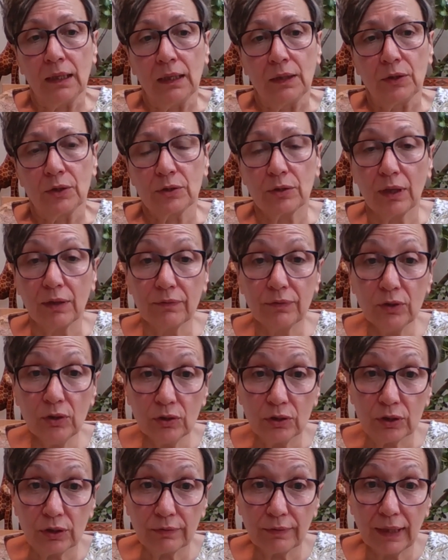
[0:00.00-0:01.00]
So I've
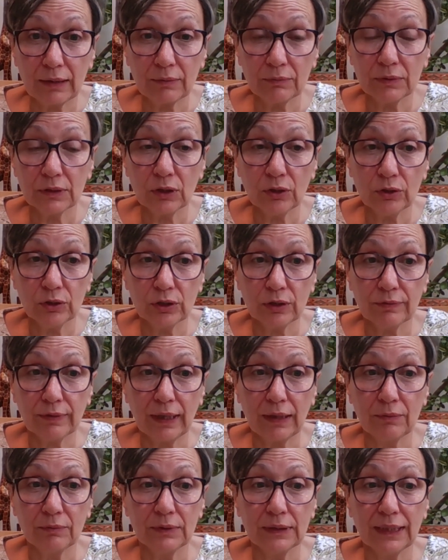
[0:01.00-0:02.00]
looked
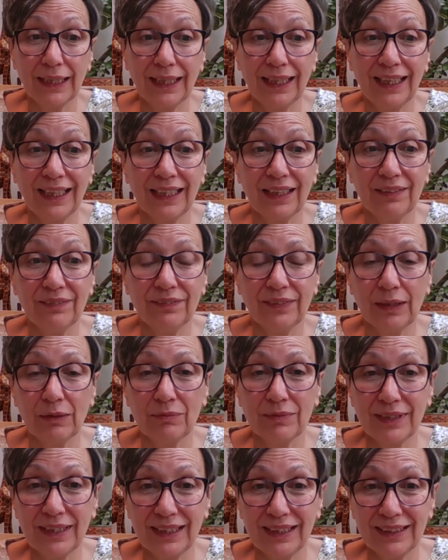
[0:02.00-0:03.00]
around and I found
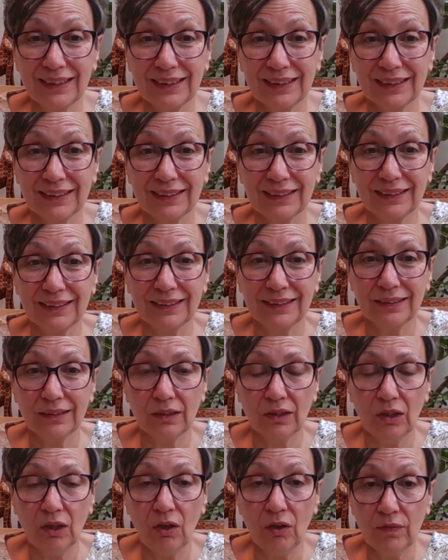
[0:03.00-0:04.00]
this.
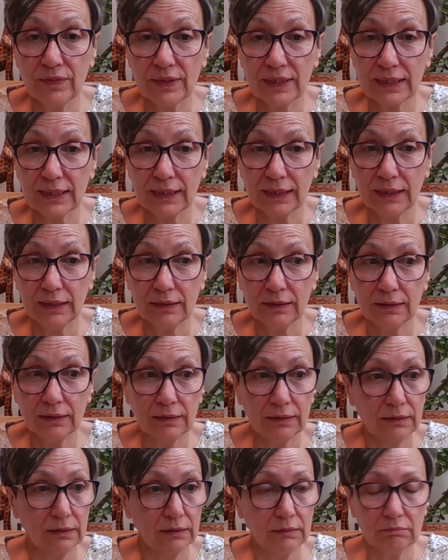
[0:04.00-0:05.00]
Obviously,
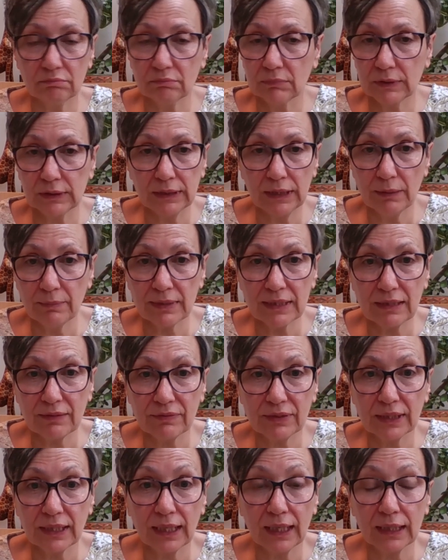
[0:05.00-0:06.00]
same as
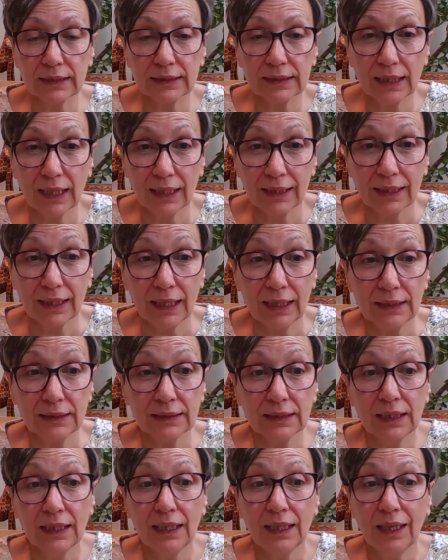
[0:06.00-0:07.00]
everything else I get,
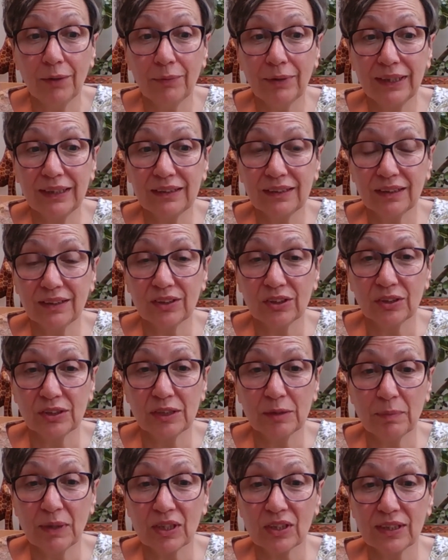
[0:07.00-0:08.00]
wait until it's on
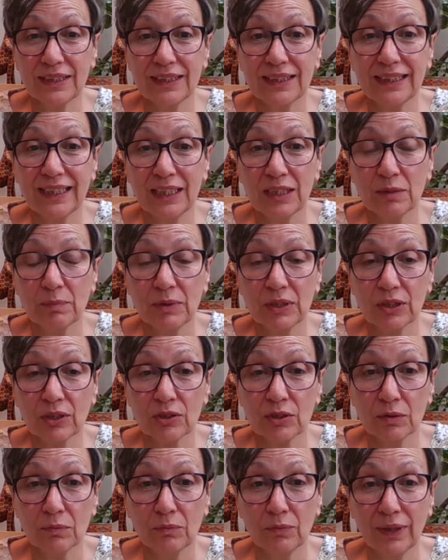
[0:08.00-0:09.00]
special in Sainsbury's or
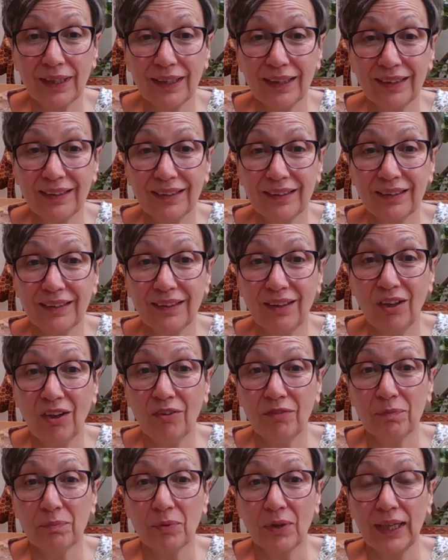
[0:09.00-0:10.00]
somewhere,
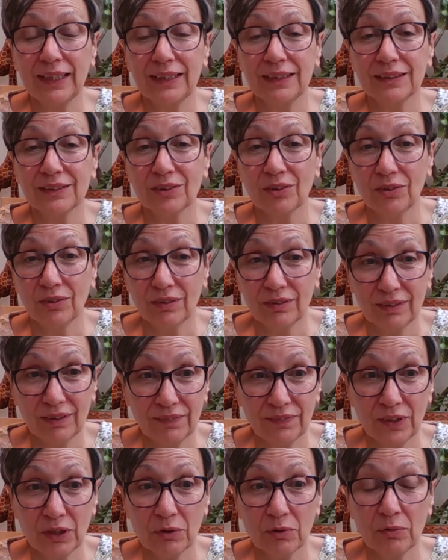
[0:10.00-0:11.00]
half price or a
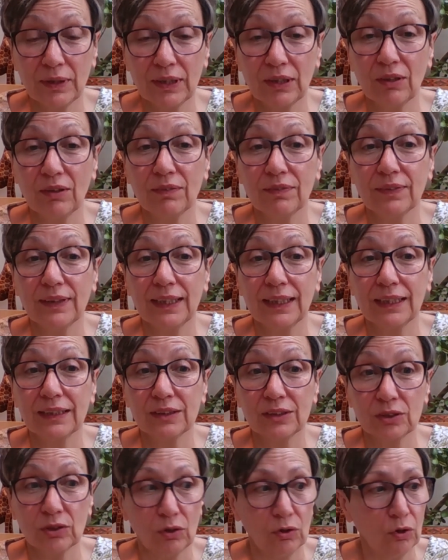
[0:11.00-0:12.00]
few quid off, and I
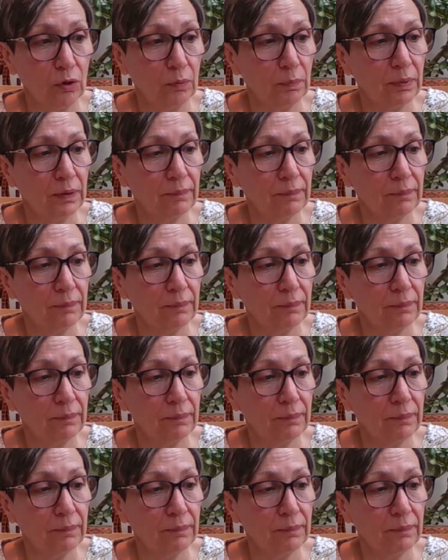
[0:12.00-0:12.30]
stock up.